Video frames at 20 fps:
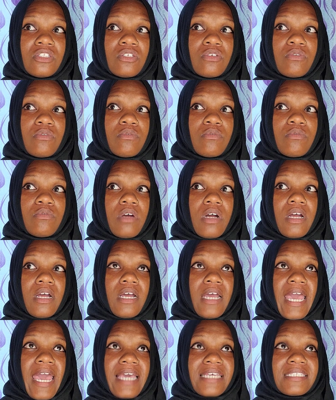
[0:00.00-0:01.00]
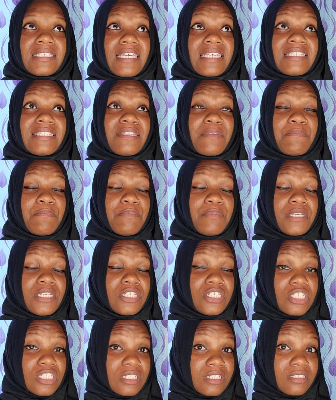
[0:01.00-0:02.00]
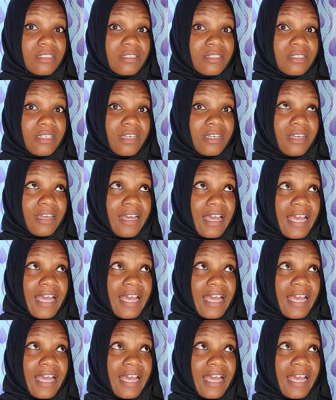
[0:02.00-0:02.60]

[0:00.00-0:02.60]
to access the beaches.